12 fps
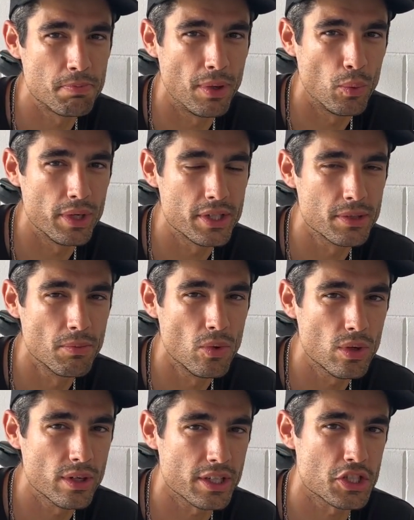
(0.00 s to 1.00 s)
But when you're
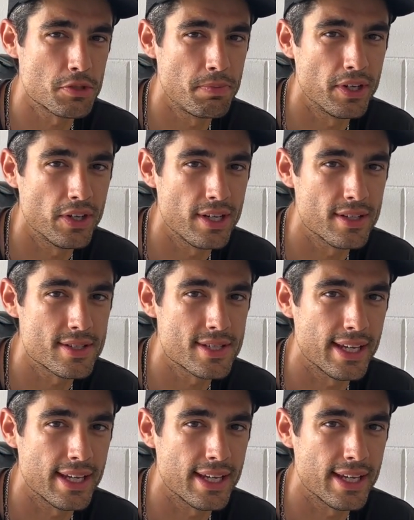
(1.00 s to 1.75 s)
more experienced